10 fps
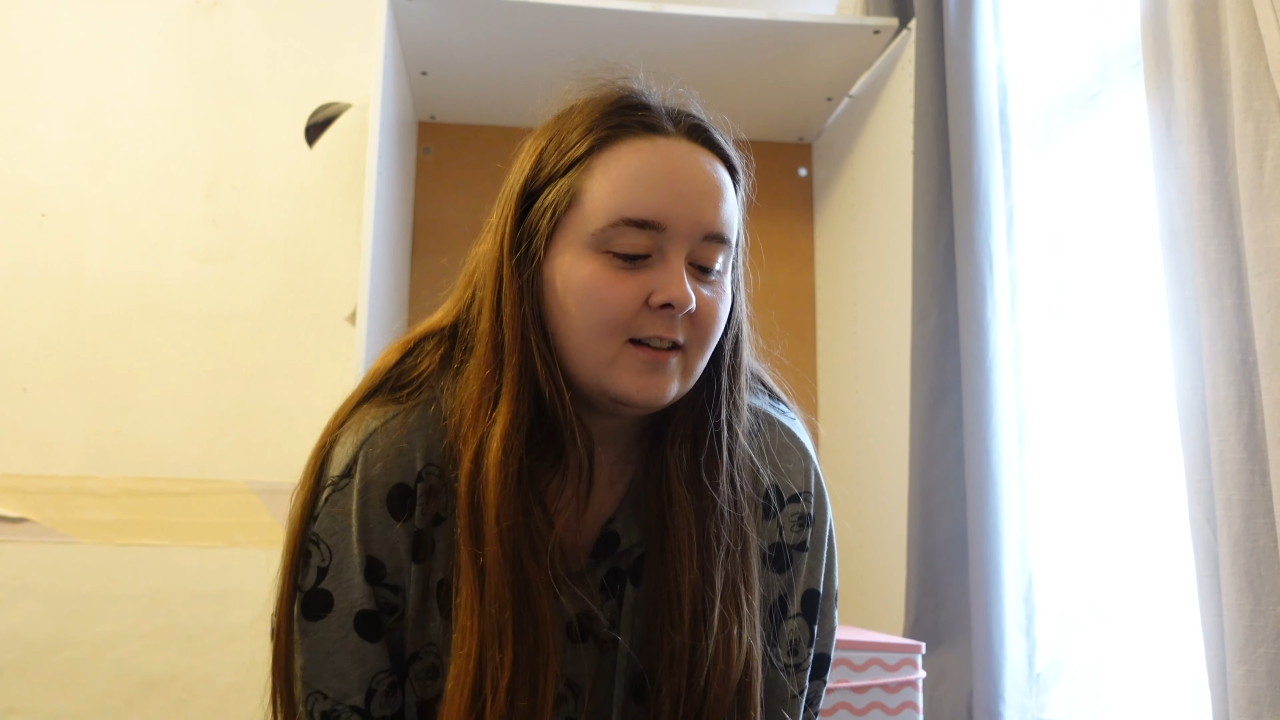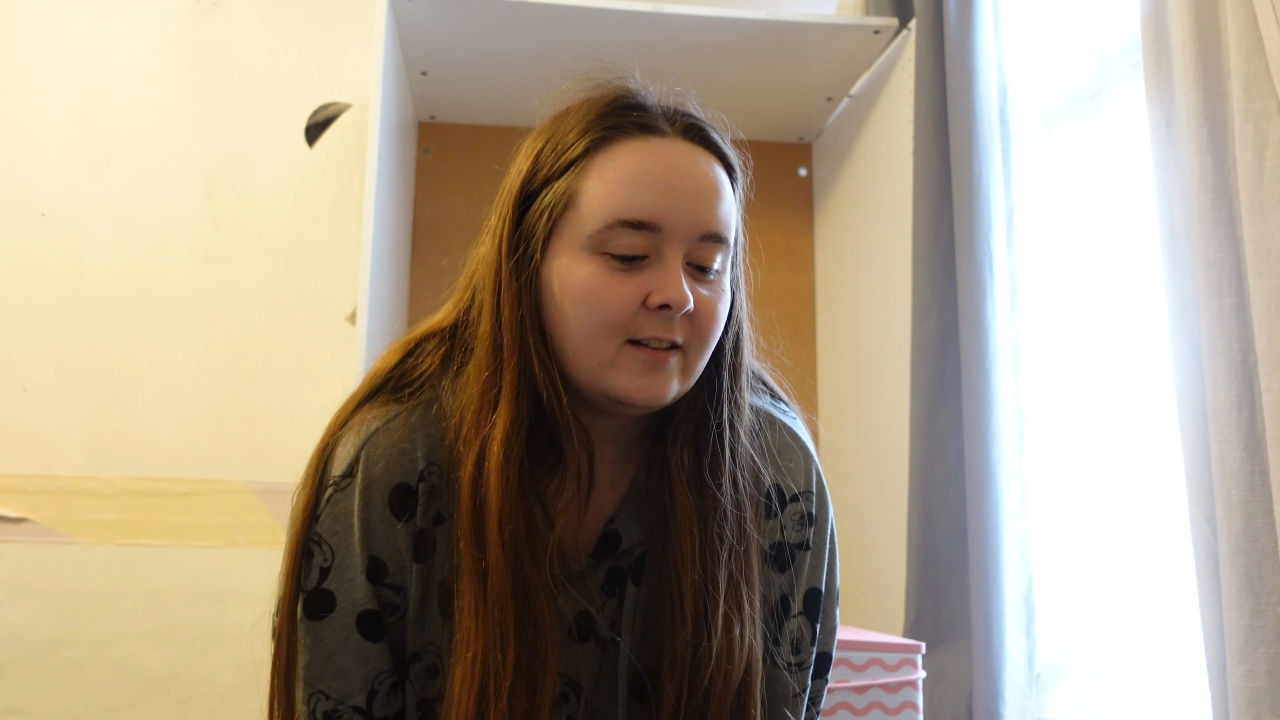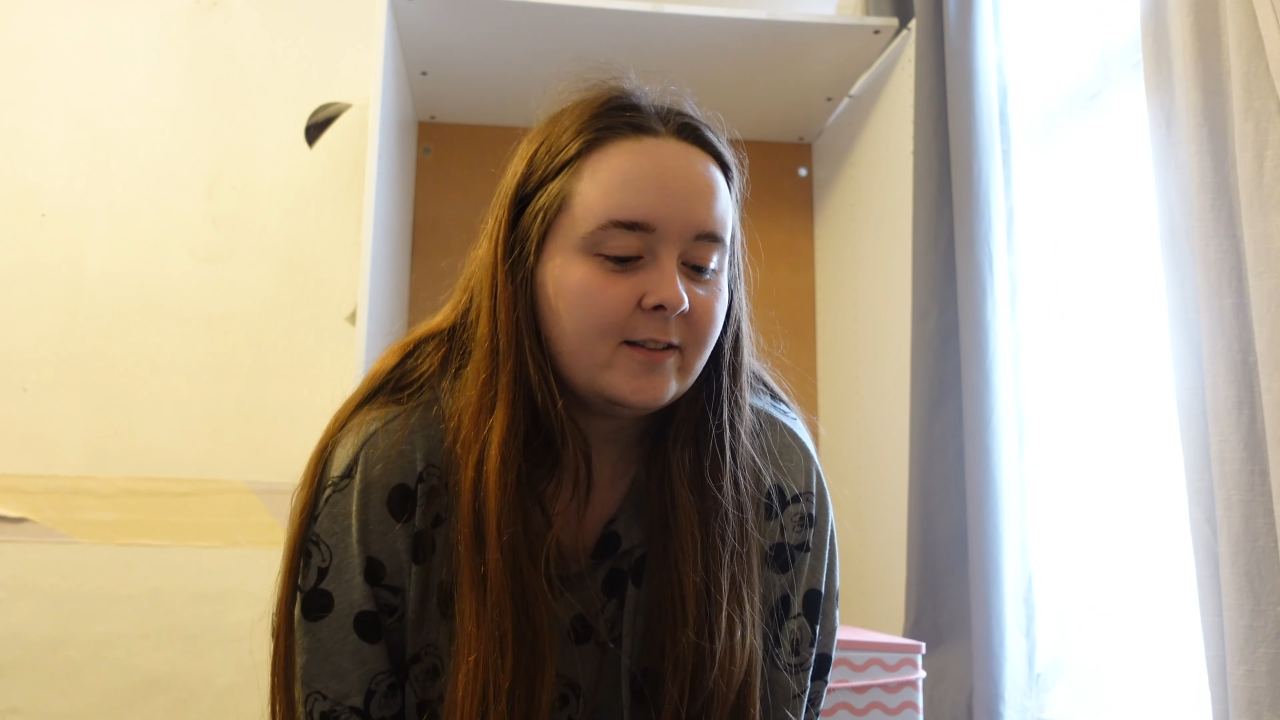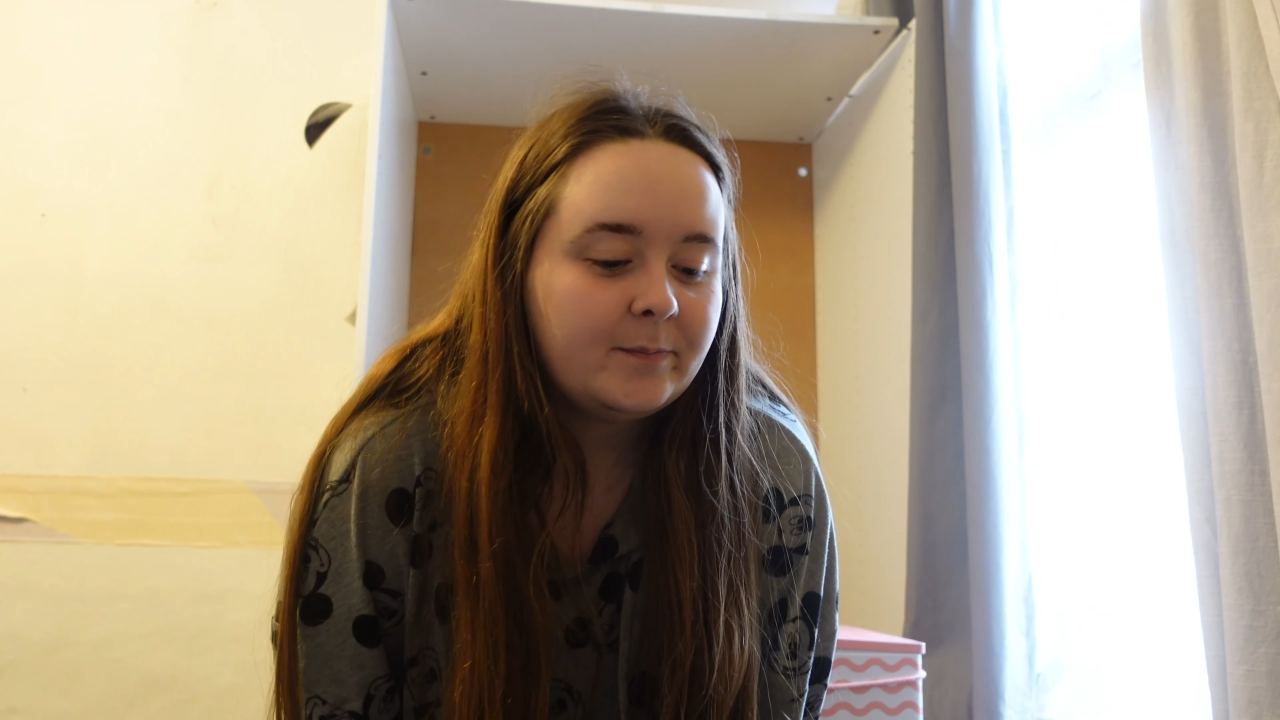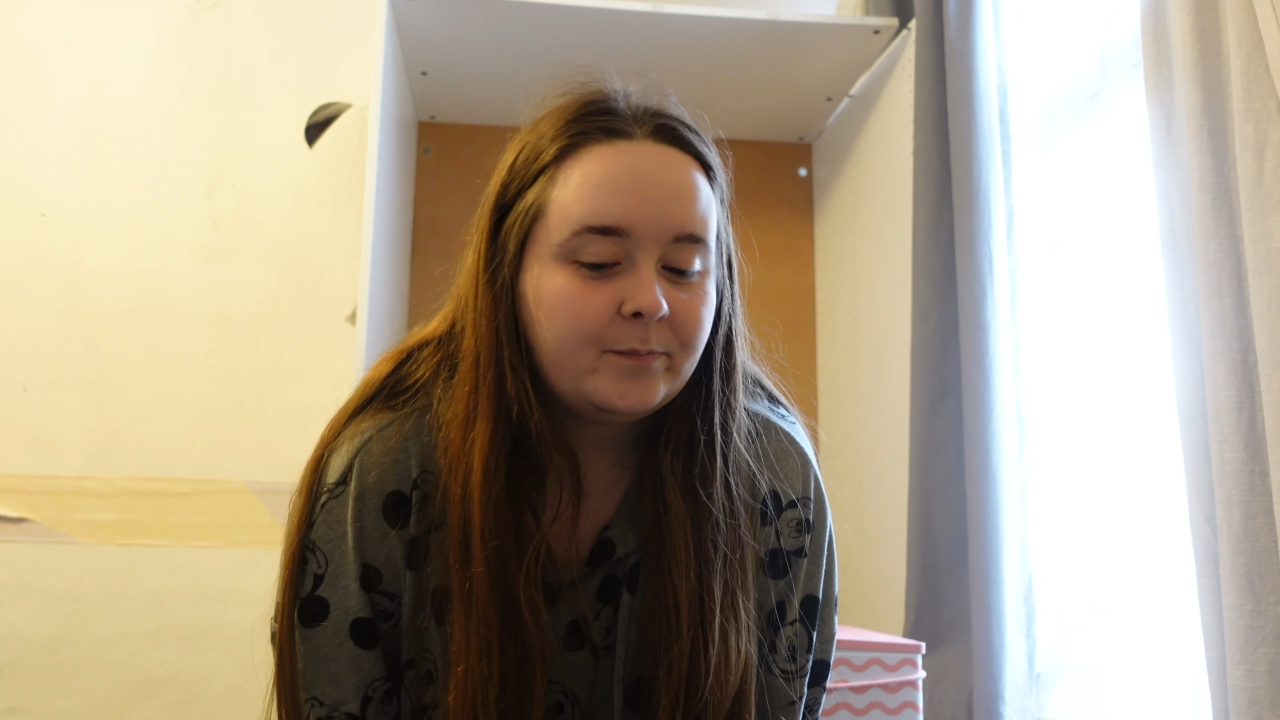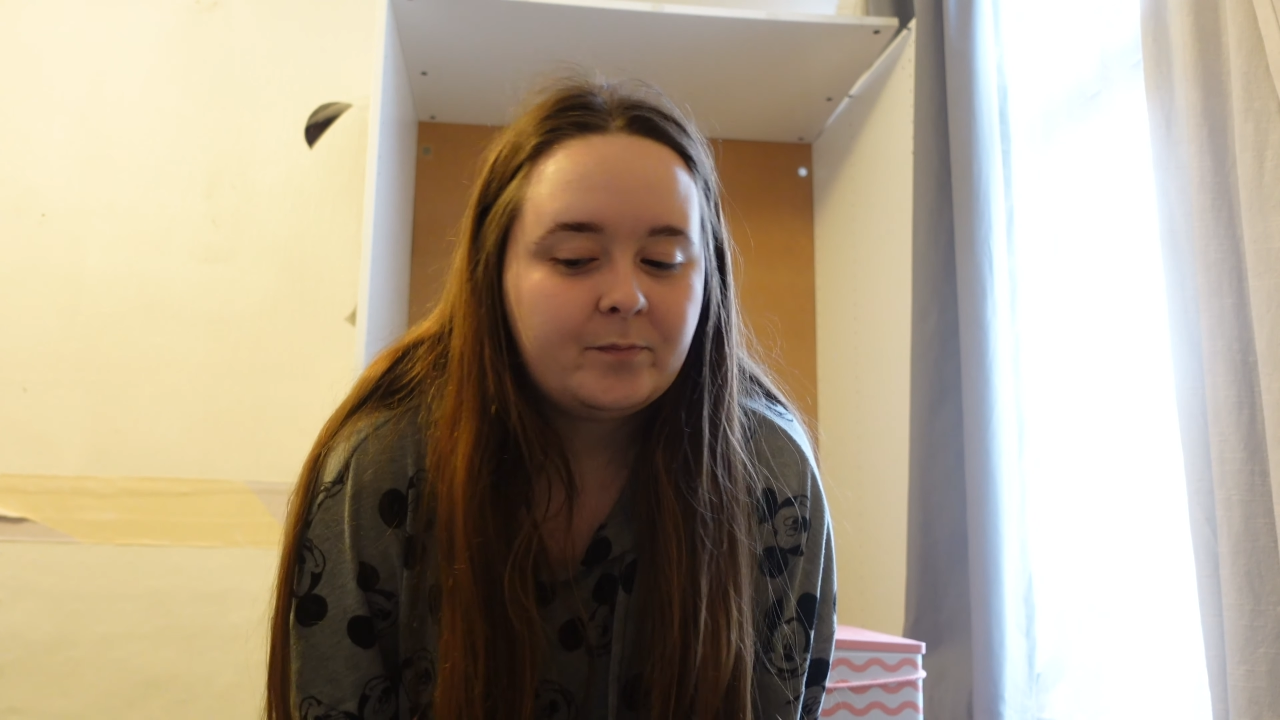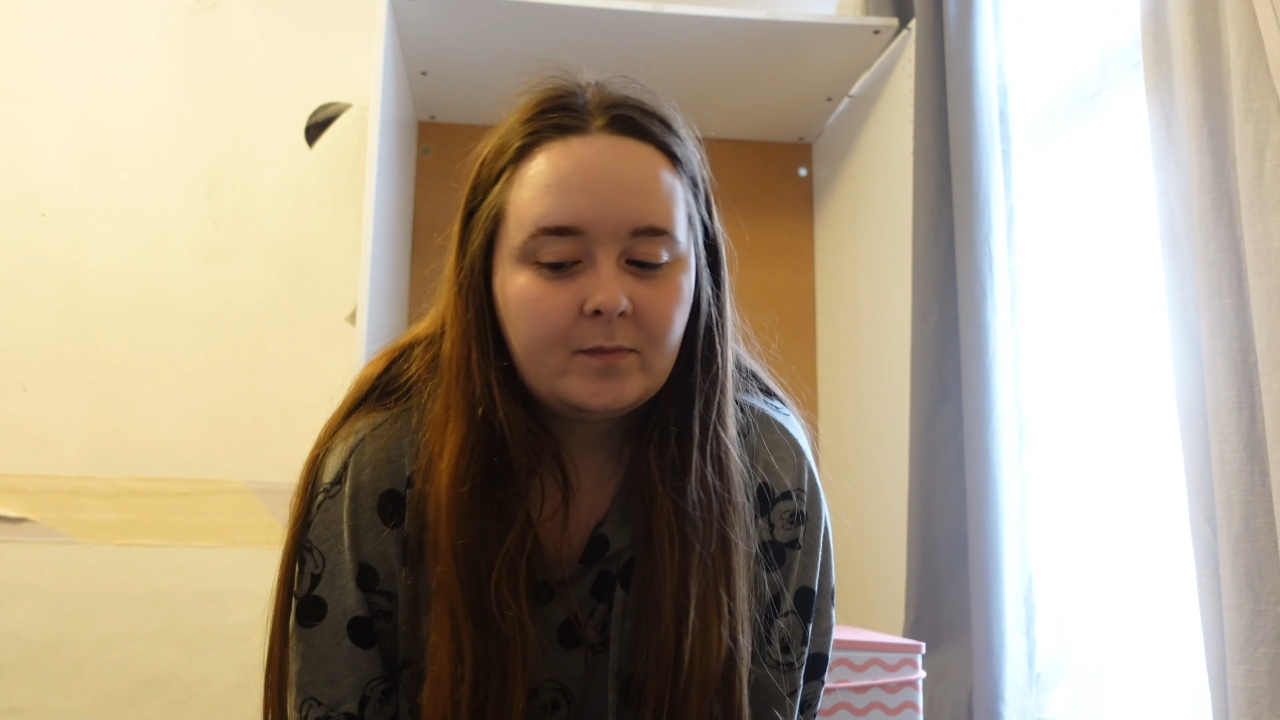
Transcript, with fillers: Um,